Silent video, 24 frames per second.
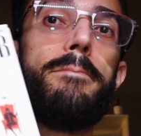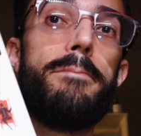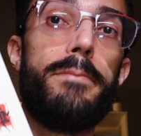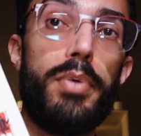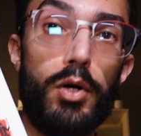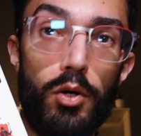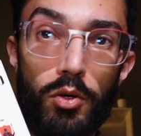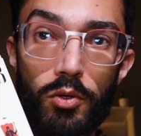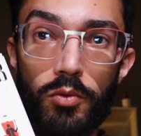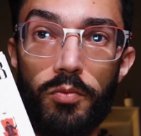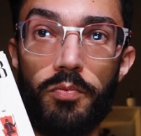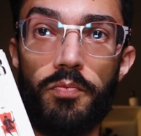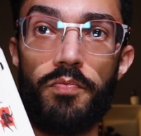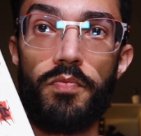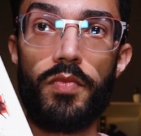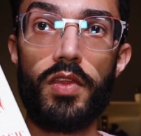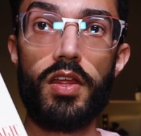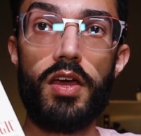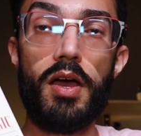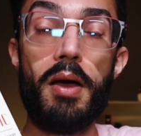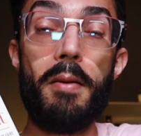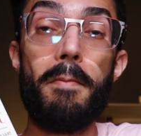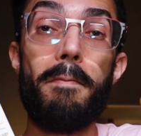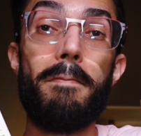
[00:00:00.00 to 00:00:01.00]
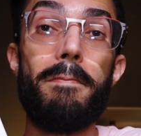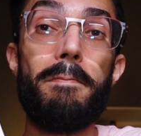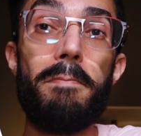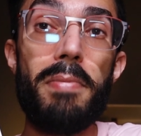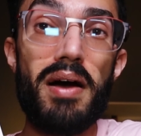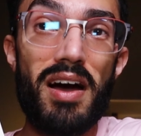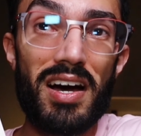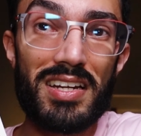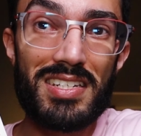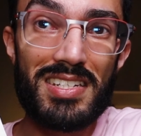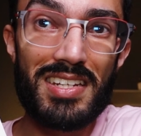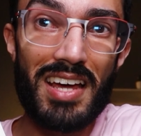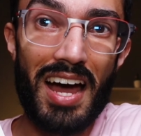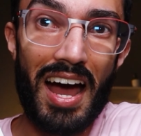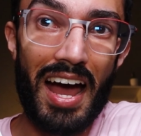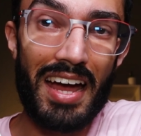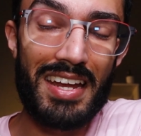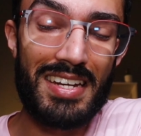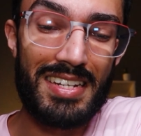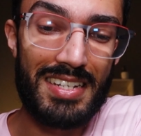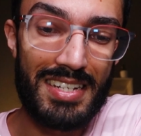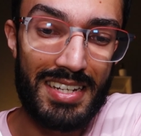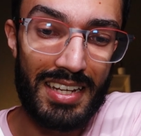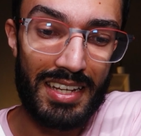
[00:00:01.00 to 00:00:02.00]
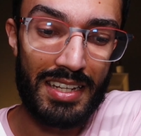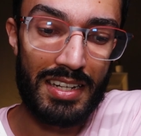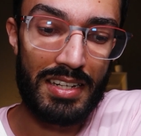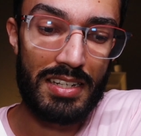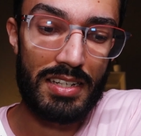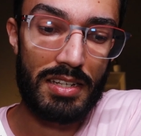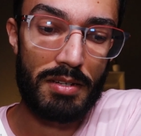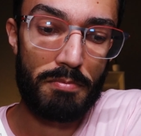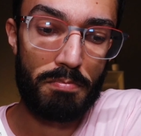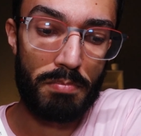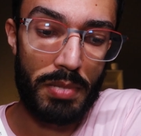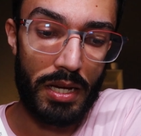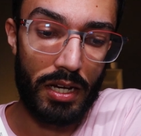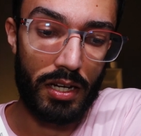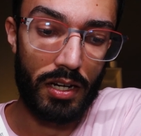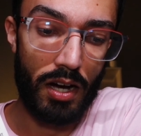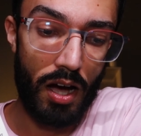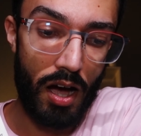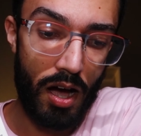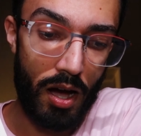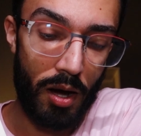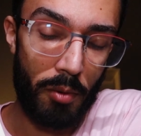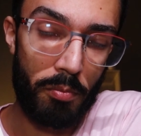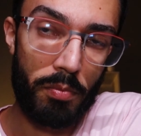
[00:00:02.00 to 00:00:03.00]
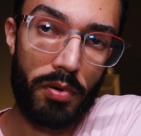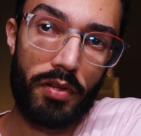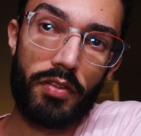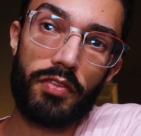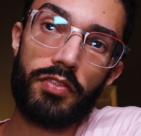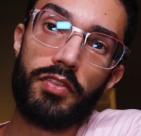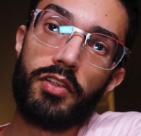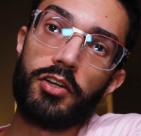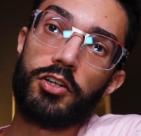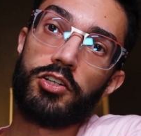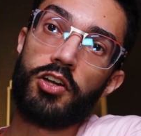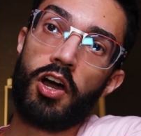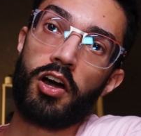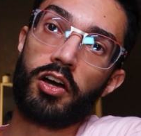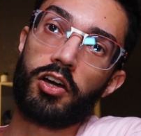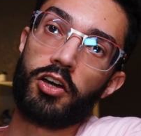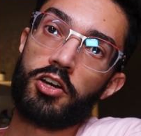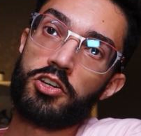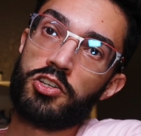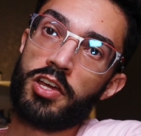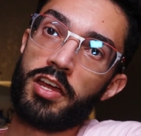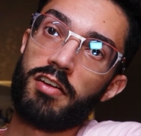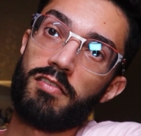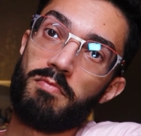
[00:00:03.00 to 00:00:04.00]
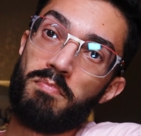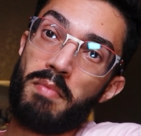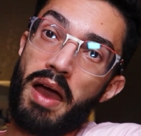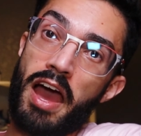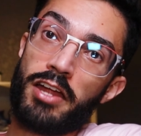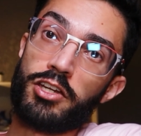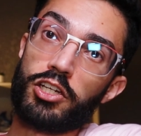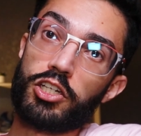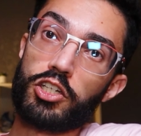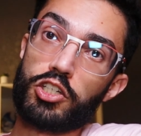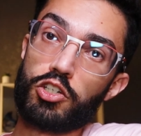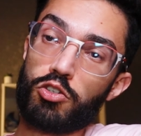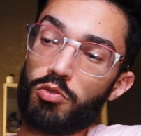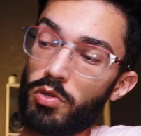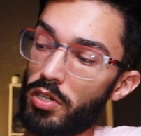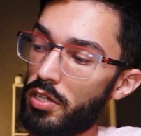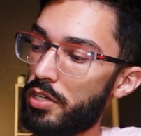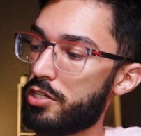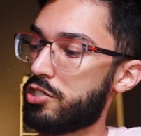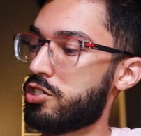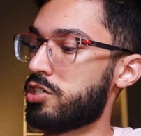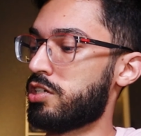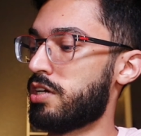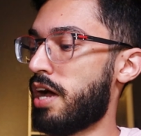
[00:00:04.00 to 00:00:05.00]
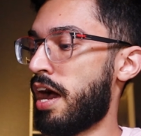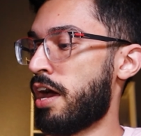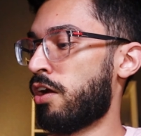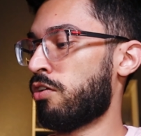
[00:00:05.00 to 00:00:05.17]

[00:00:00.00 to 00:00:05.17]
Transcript: Boom. But I did pick up the Darker Shade of Magic trilogy.